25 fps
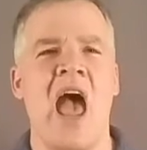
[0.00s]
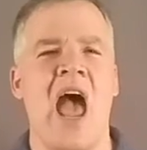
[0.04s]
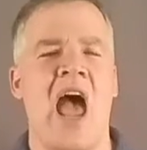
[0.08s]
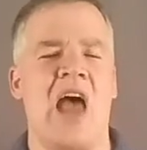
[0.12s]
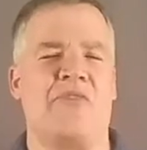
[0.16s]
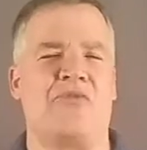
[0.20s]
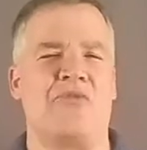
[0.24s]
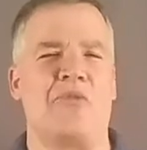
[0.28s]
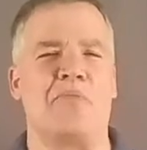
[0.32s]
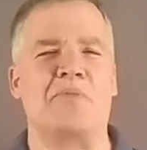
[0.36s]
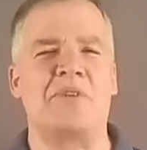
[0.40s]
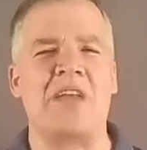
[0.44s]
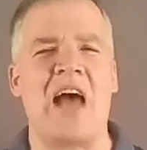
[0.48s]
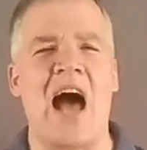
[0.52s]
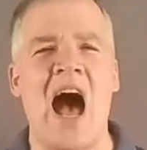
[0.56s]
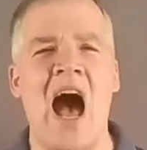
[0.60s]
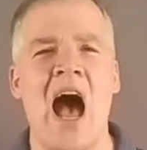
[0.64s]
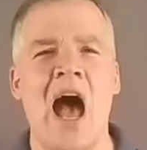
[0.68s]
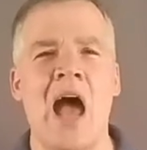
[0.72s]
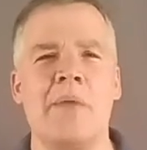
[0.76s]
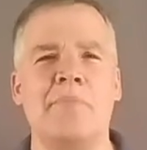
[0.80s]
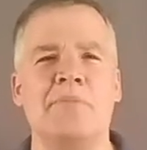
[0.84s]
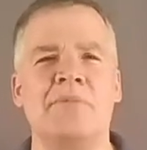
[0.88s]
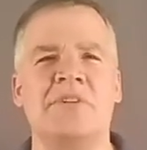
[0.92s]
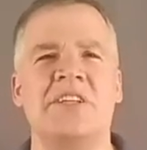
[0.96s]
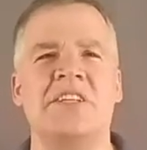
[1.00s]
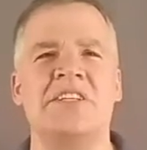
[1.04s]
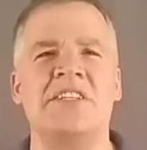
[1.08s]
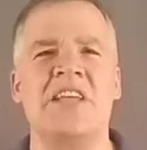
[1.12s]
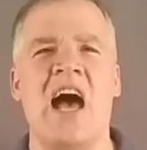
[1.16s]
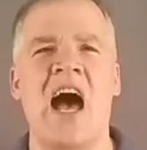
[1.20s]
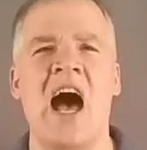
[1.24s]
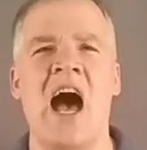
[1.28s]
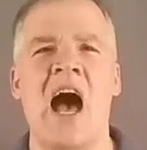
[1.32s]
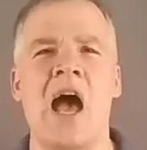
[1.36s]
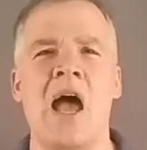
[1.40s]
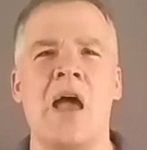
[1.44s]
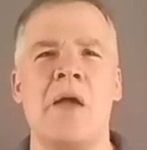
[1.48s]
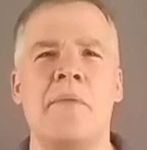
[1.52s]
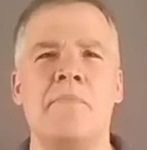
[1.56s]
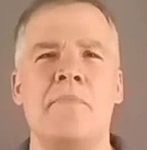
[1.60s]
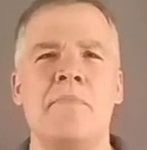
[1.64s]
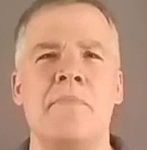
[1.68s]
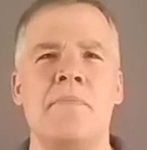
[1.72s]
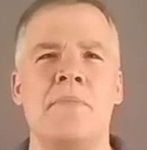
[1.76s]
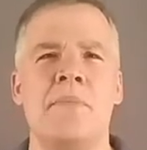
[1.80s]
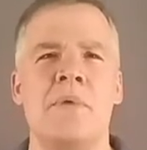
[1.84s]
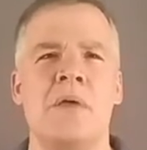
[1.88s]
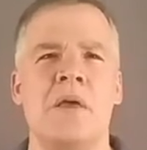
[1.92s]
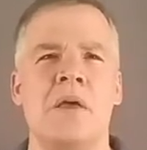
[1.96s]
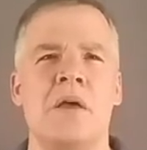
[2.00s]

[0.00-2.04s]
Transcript: and from time to time